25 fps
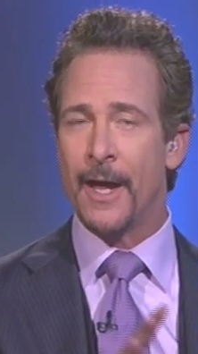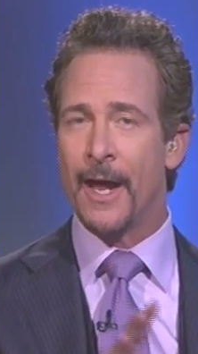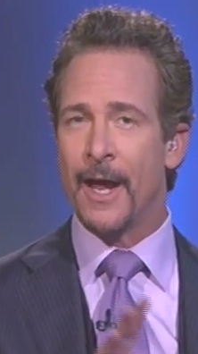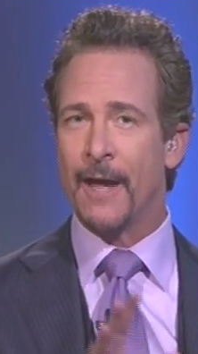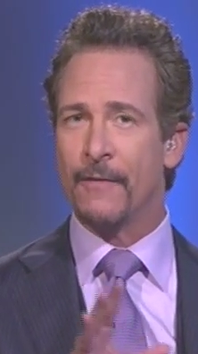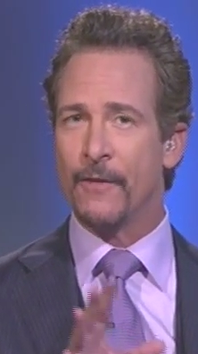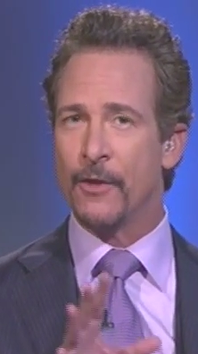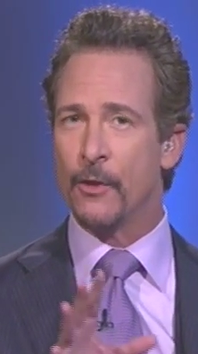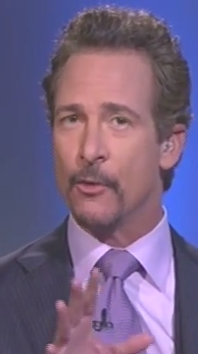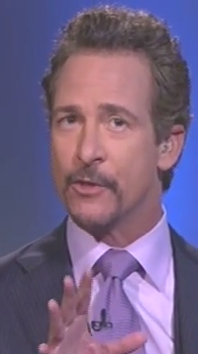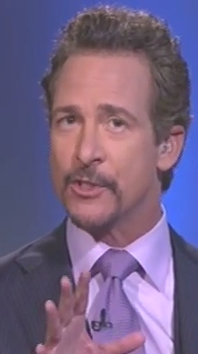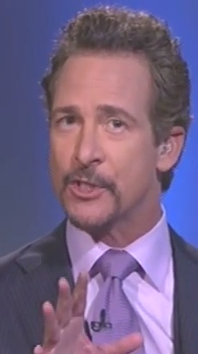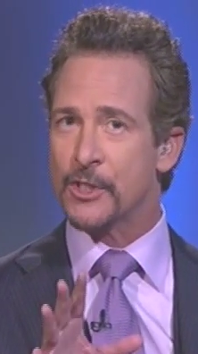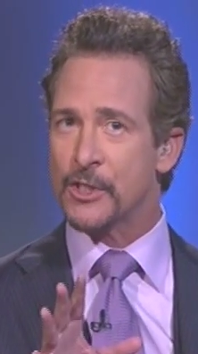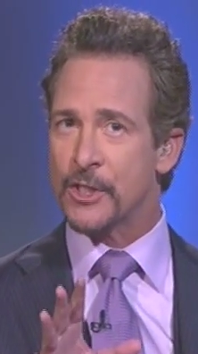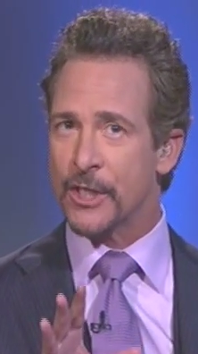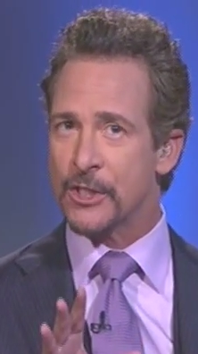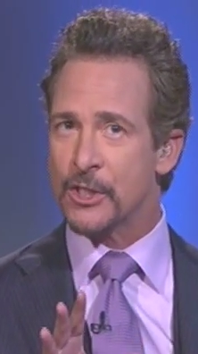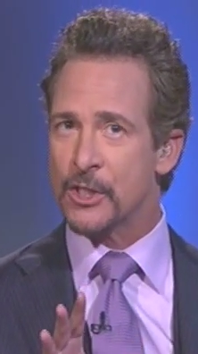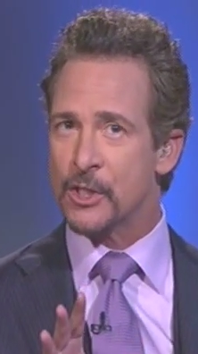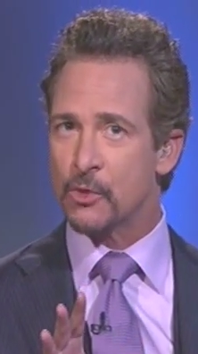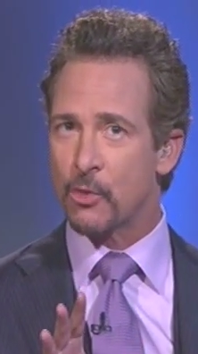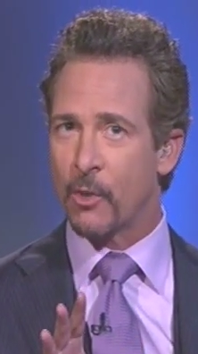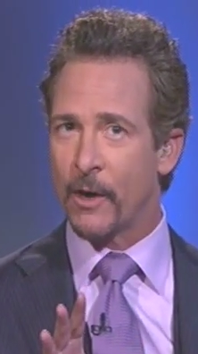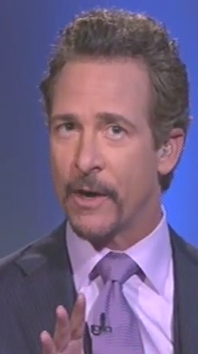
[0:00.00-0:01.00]
and that you were
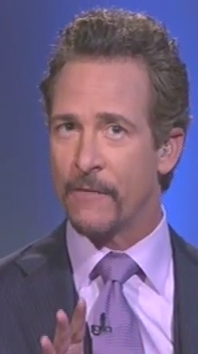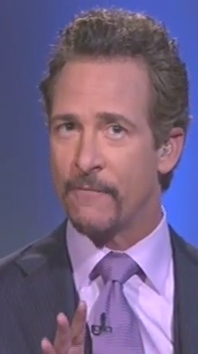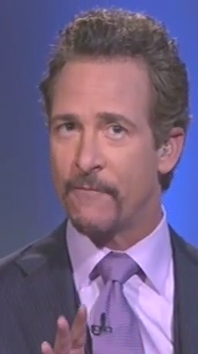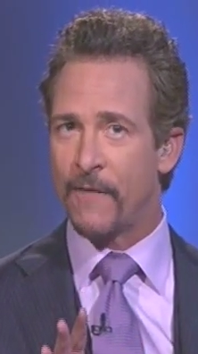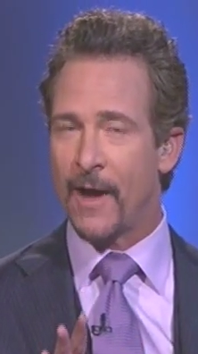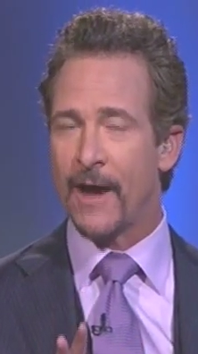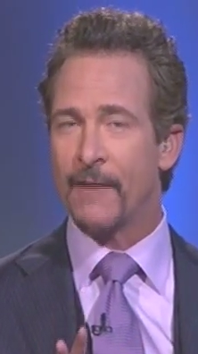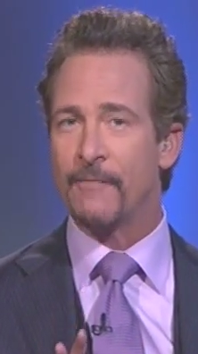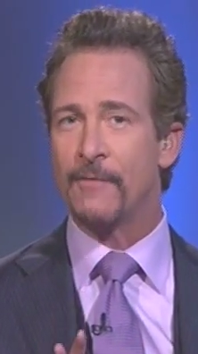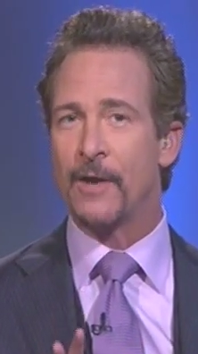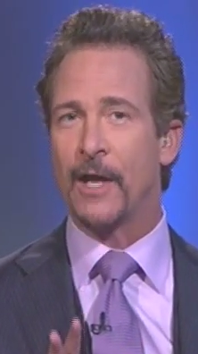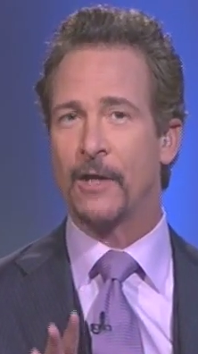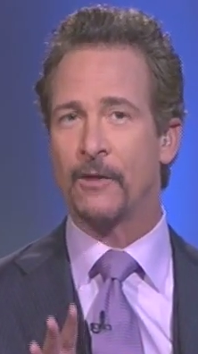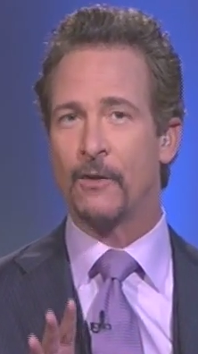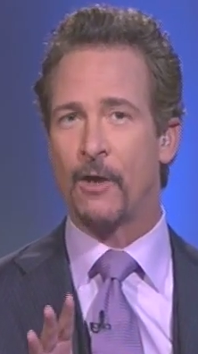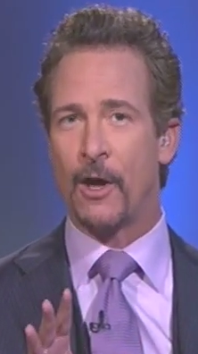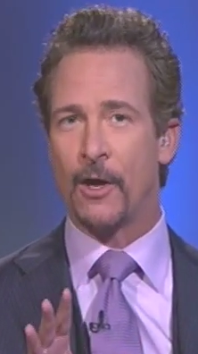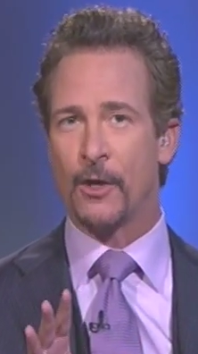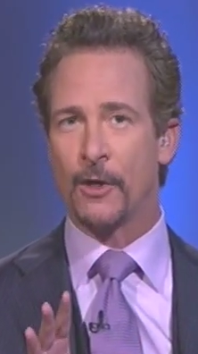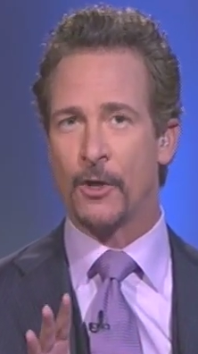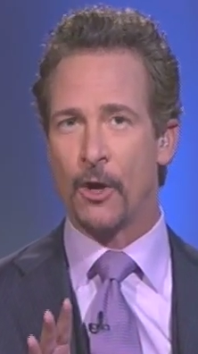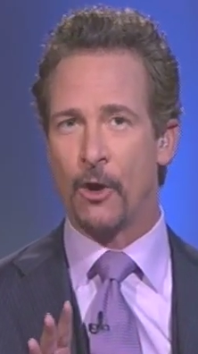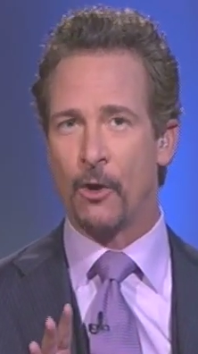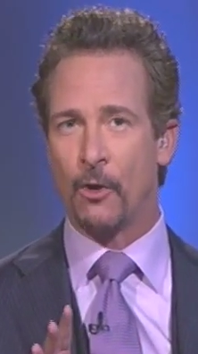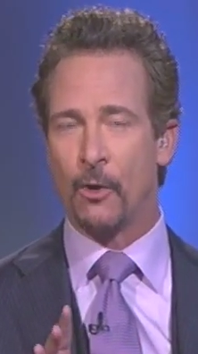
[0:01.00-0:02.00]
6-25 not
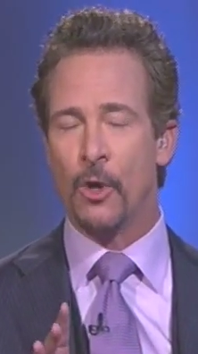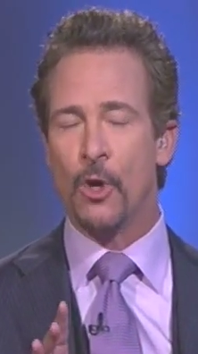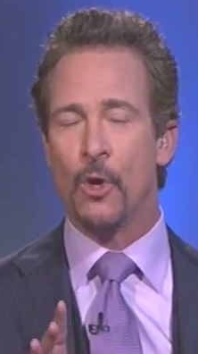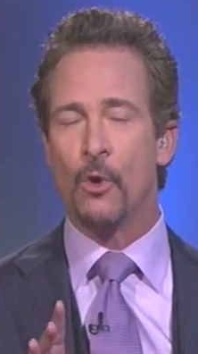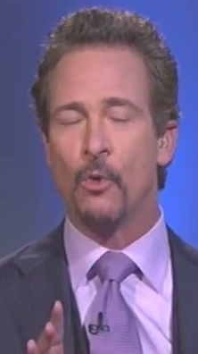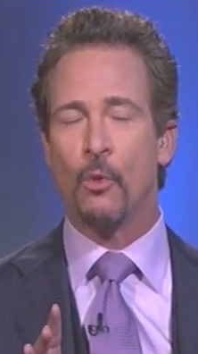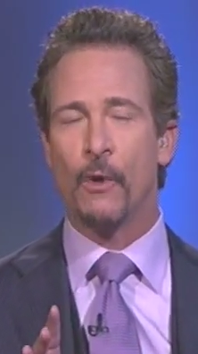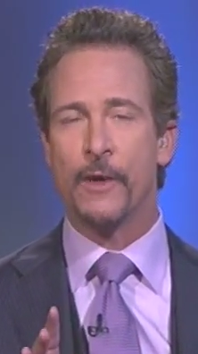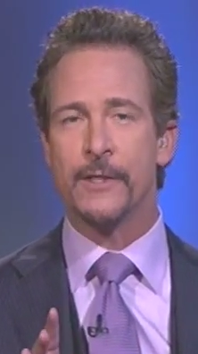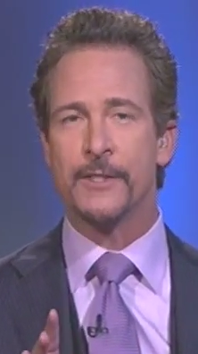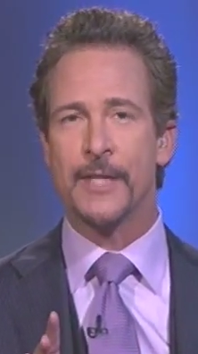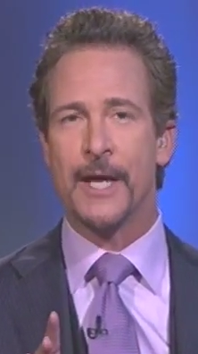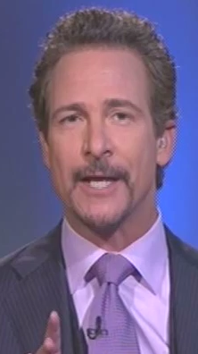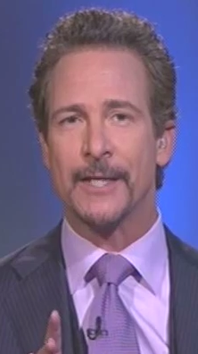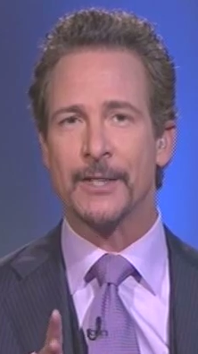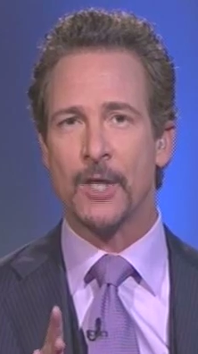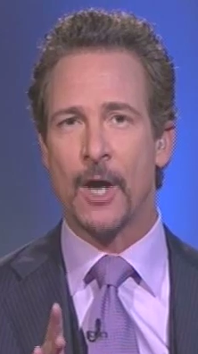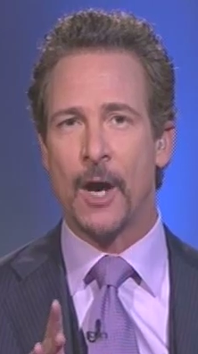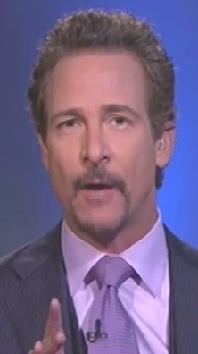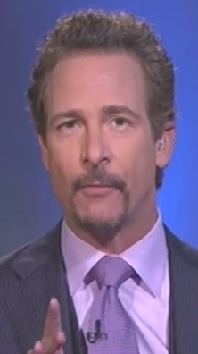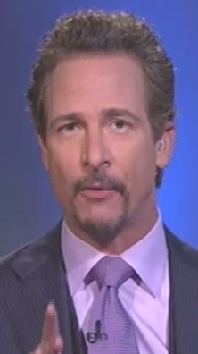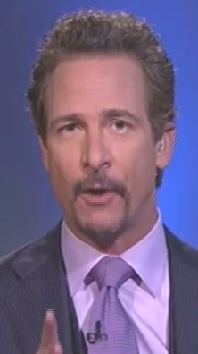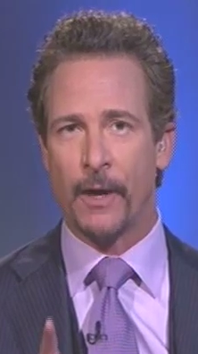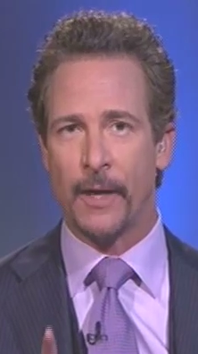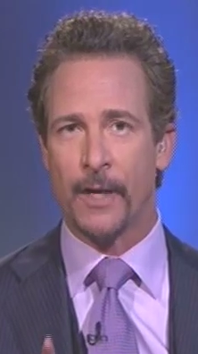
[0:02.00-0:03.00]
long ago, what does that
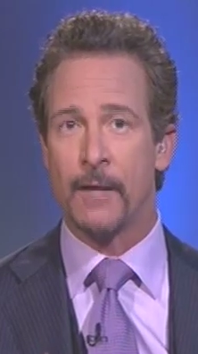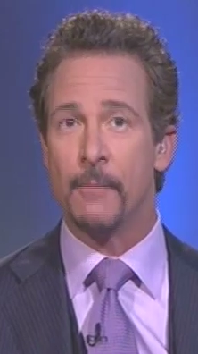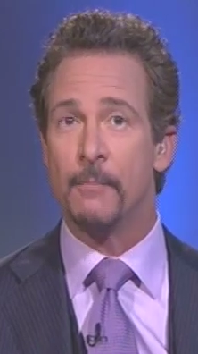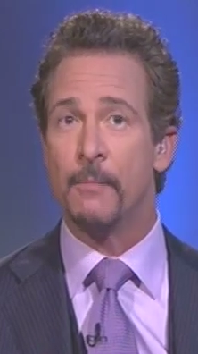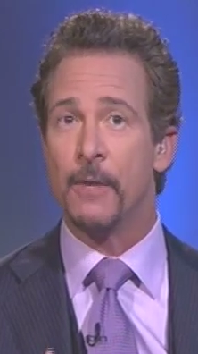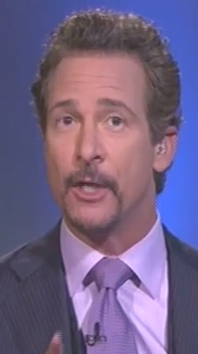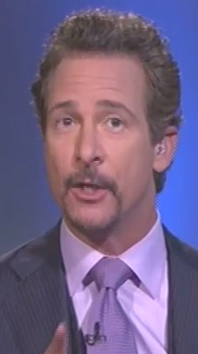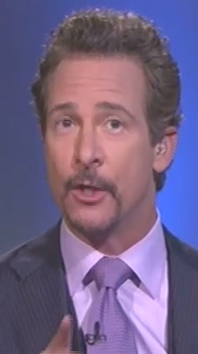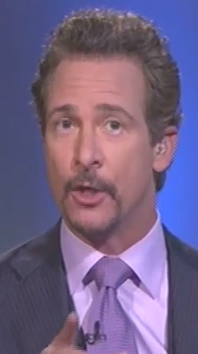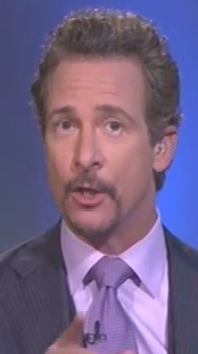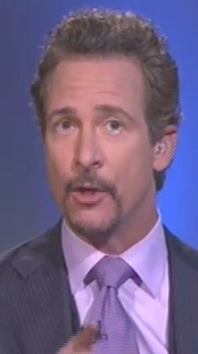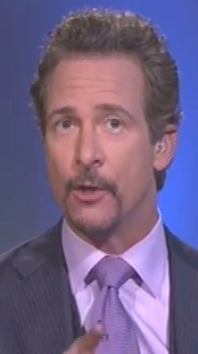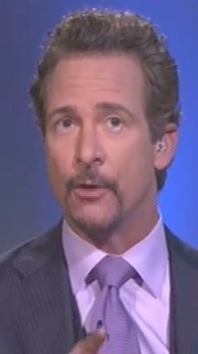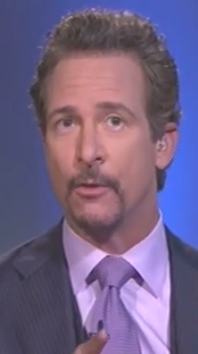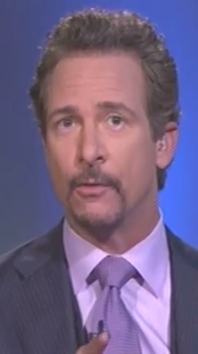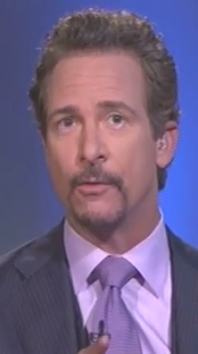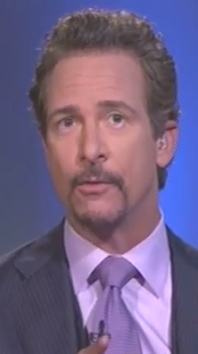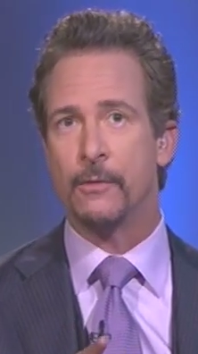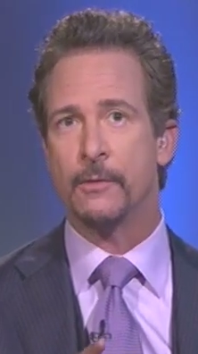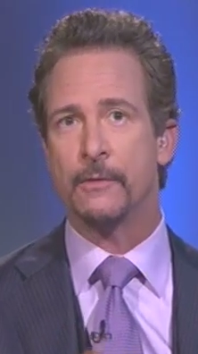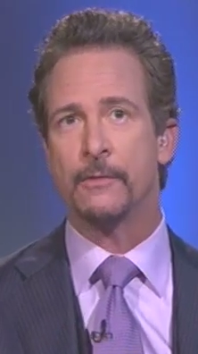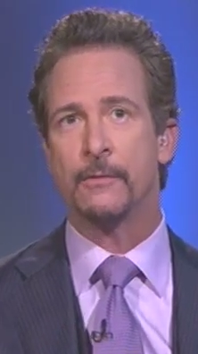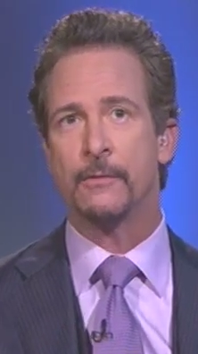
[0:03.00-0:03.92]
top ranking mean to you?